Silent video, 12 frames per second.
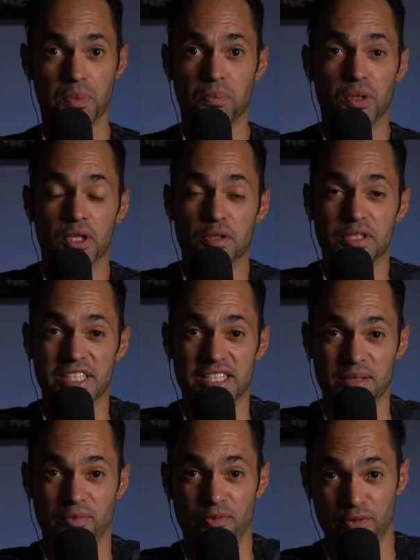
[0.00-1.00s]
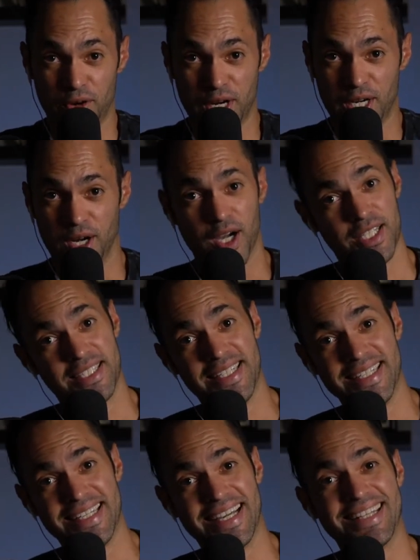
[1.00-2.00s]
producing some fun
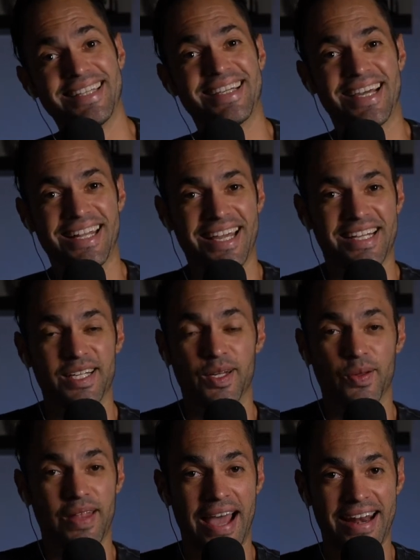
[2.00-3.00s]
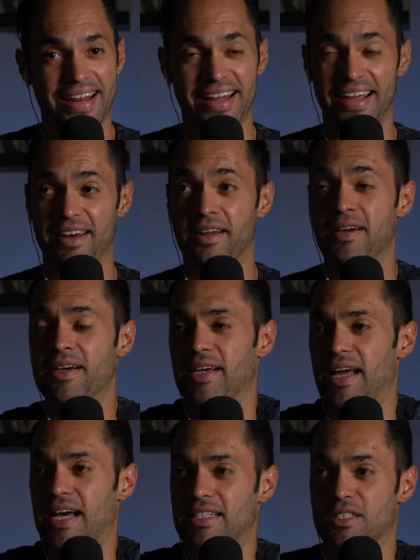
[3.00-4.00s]
content. And I think I'd like to do that again
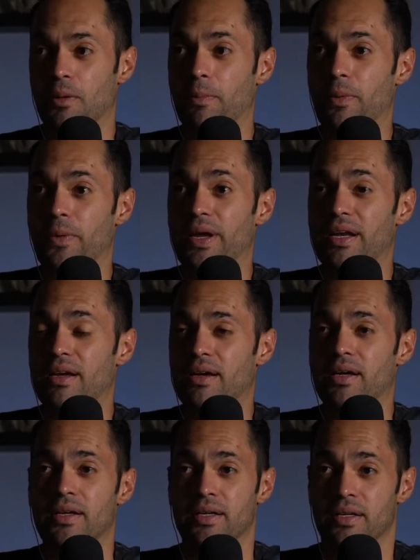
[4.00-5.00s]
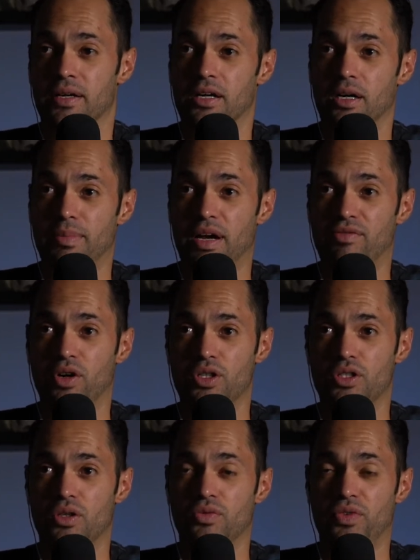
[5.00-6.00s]
at some point. I've
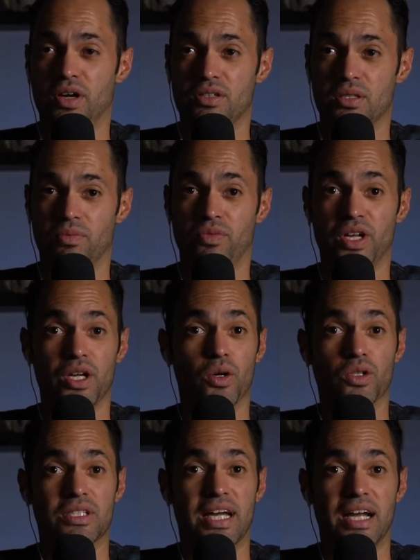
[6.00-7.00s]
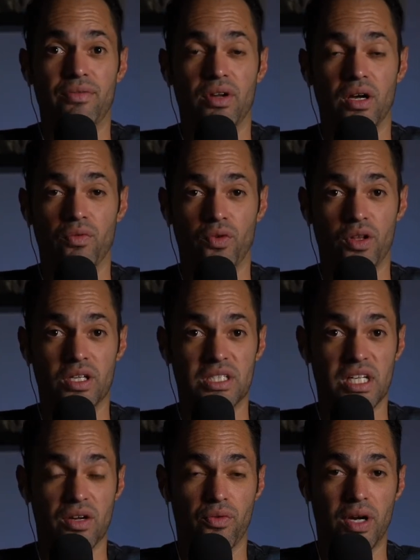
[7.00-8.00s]
also found some videos that I've done for the
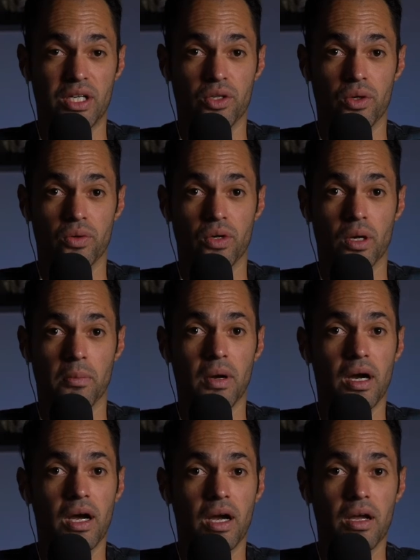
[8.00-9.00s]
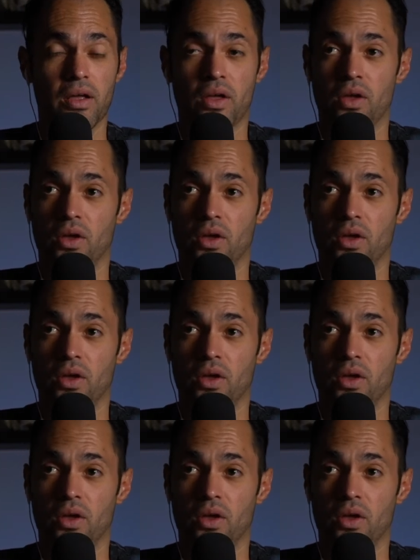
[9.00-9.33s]
city of Rancho Cucamonga,